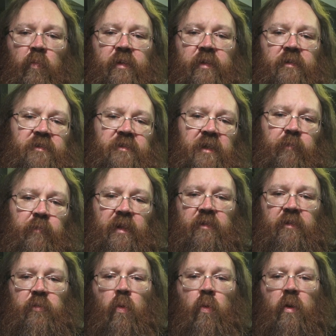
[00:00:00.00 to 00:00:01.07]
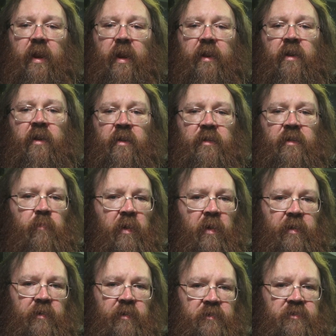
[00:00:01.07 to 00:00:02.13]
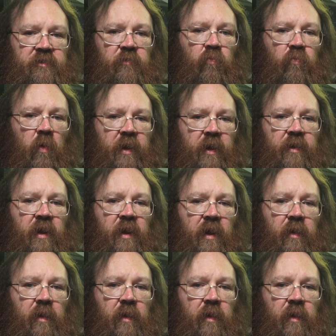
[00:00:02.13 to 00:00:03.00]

you see me talking, you might notice that right now